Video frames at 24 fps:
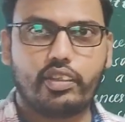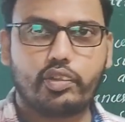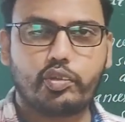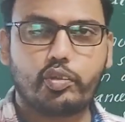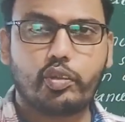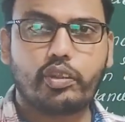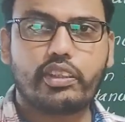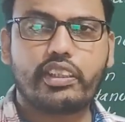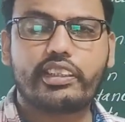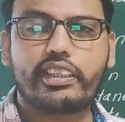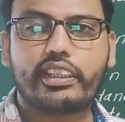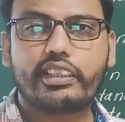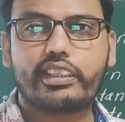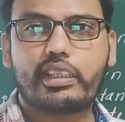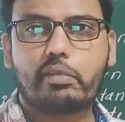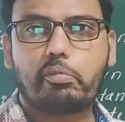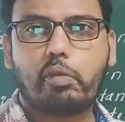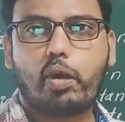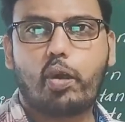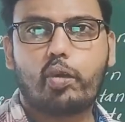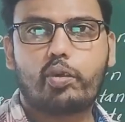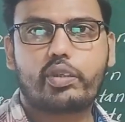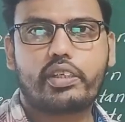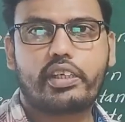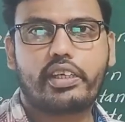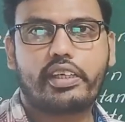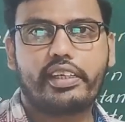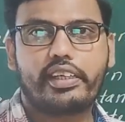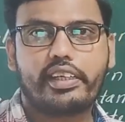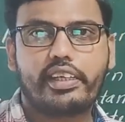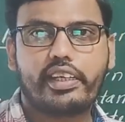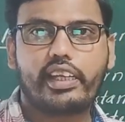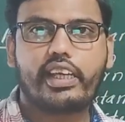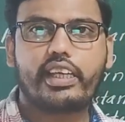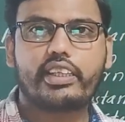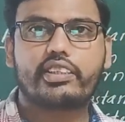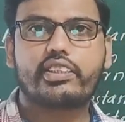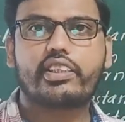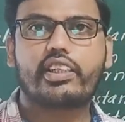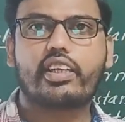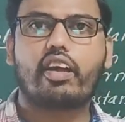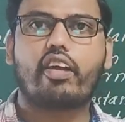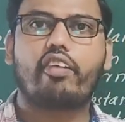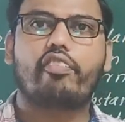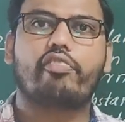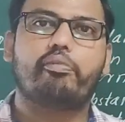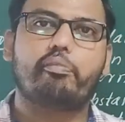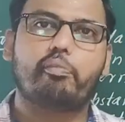So this is about nature
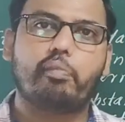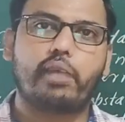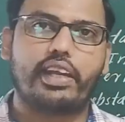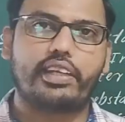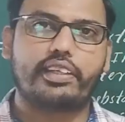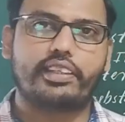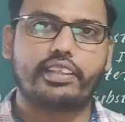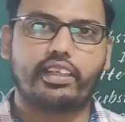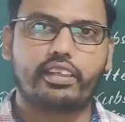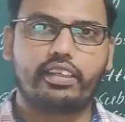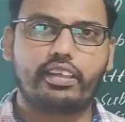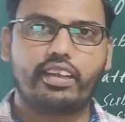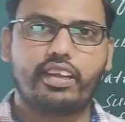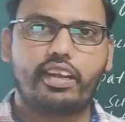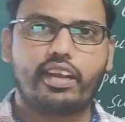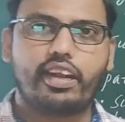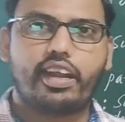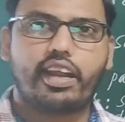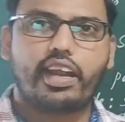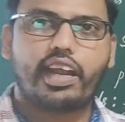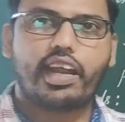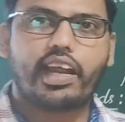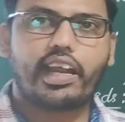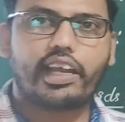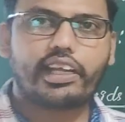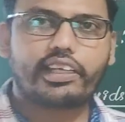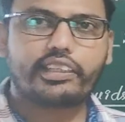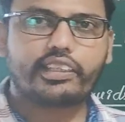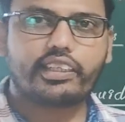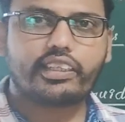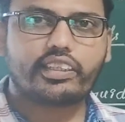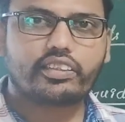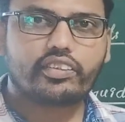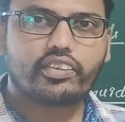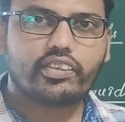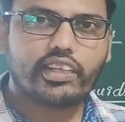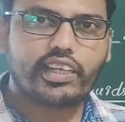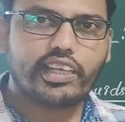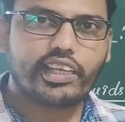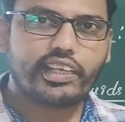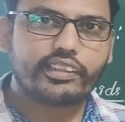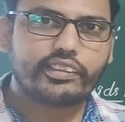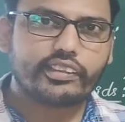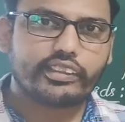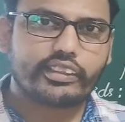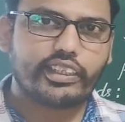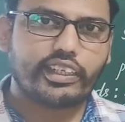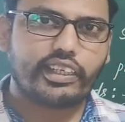of matter and
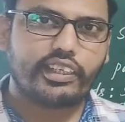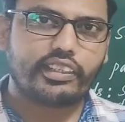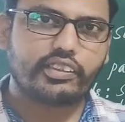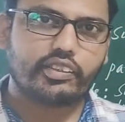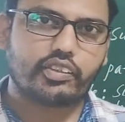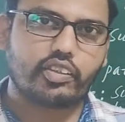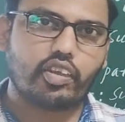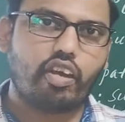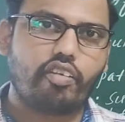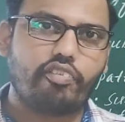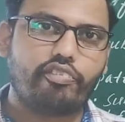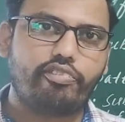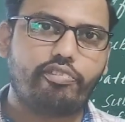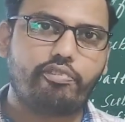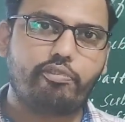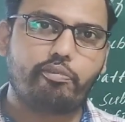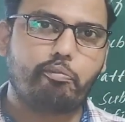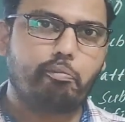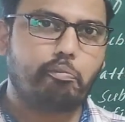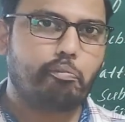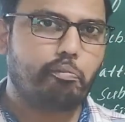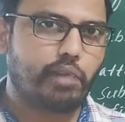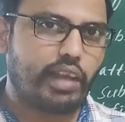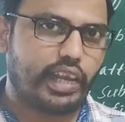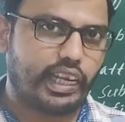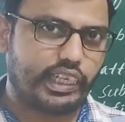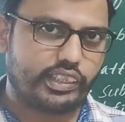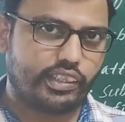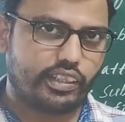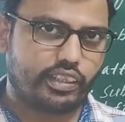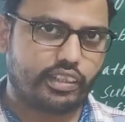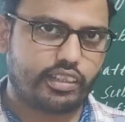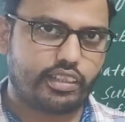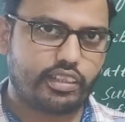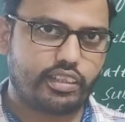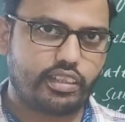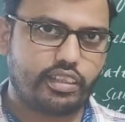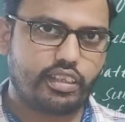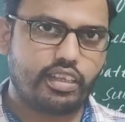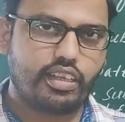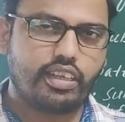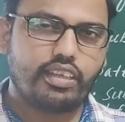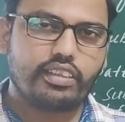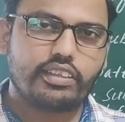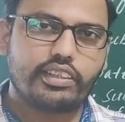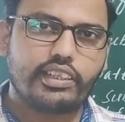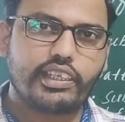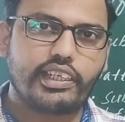three states of matter,
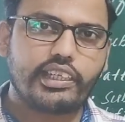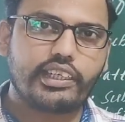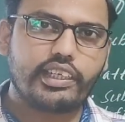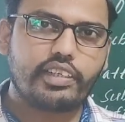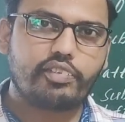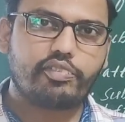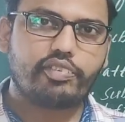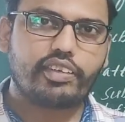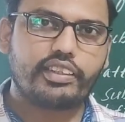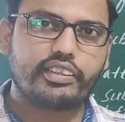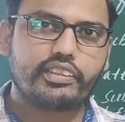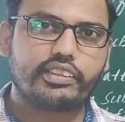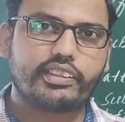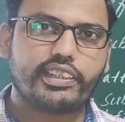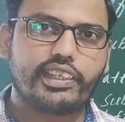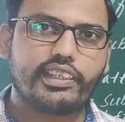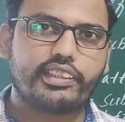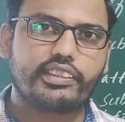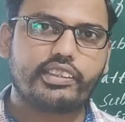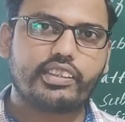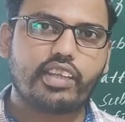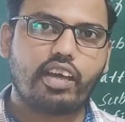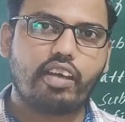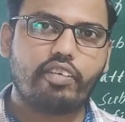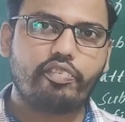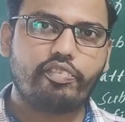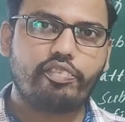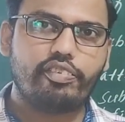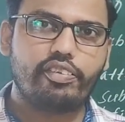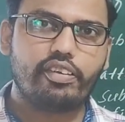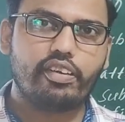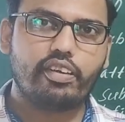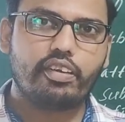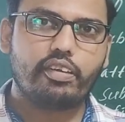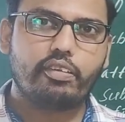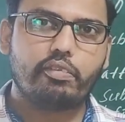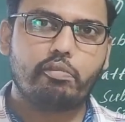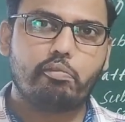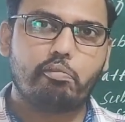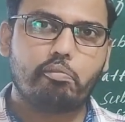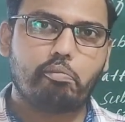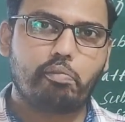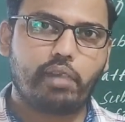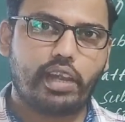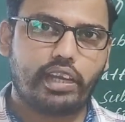three different states of matter.